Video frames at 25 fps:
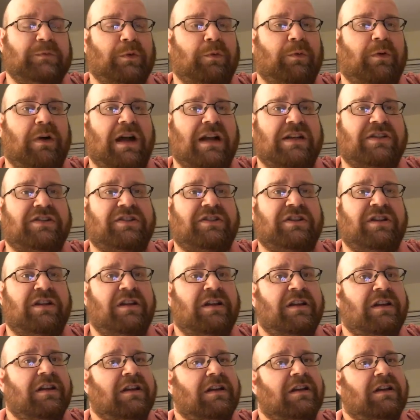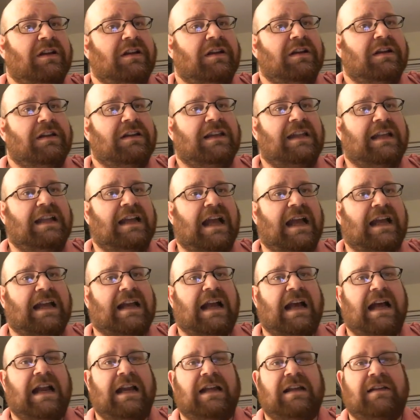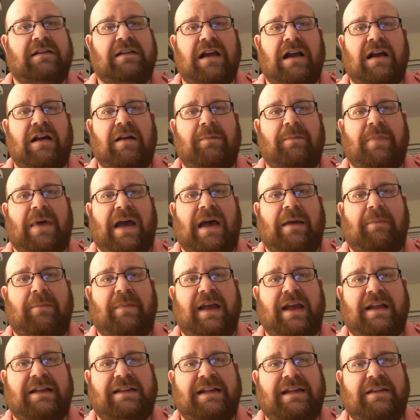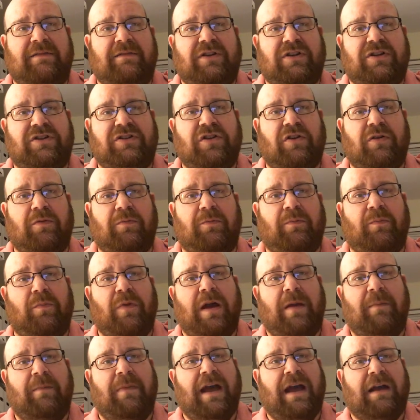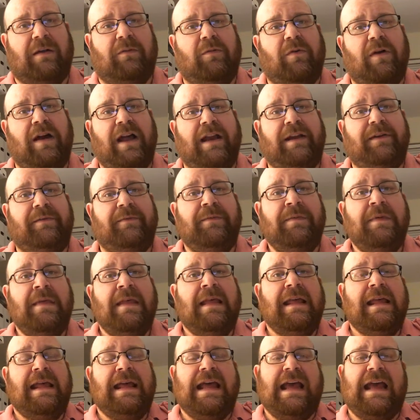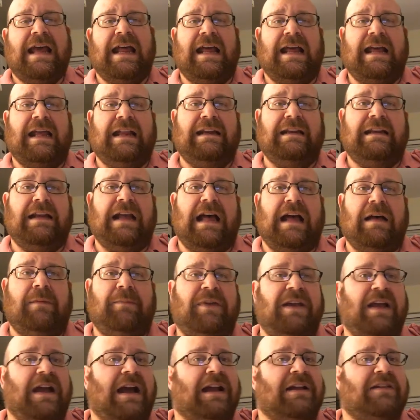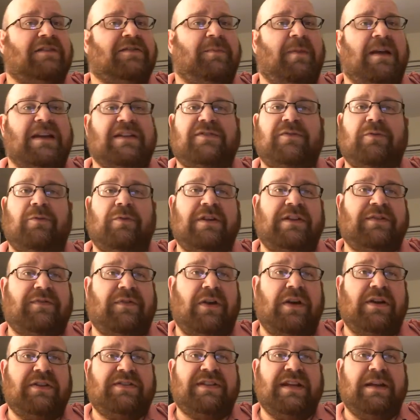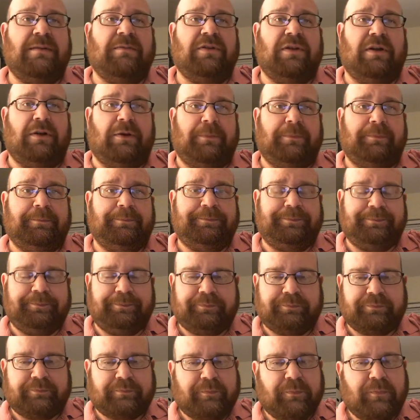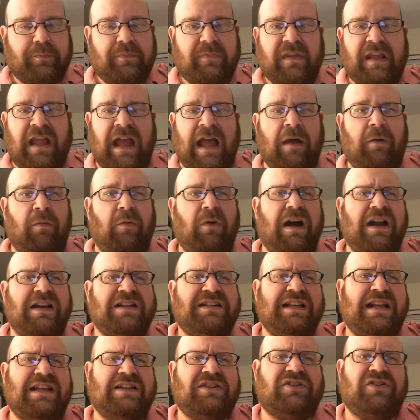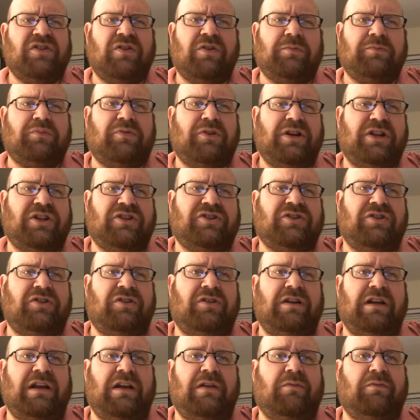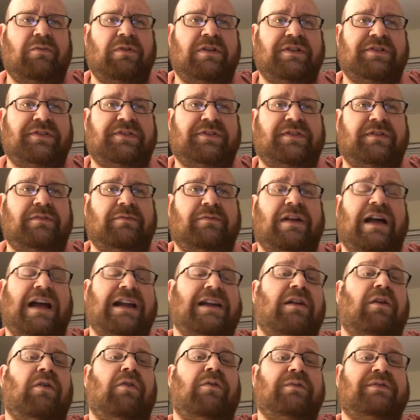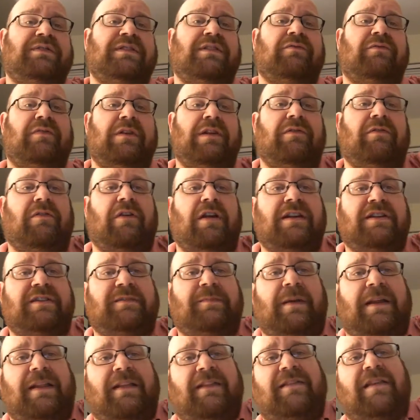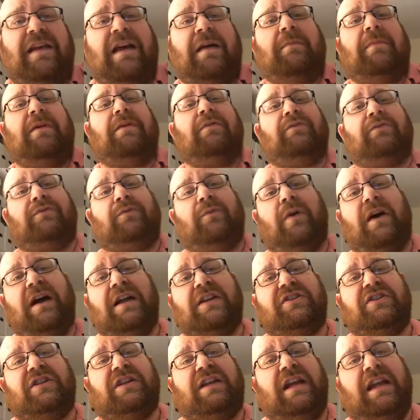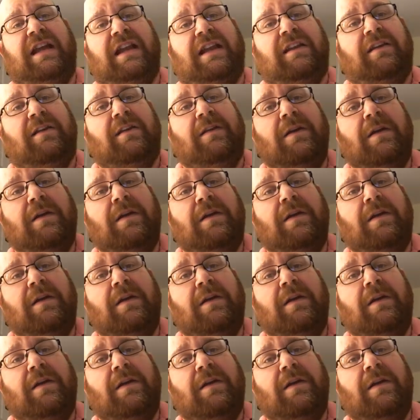watched the iconic Batman TV show way back when. And I'll be honest, my story is very similar. I watched that show. I'm pretty sure it was, I know it was in reruns by the time I was watching it,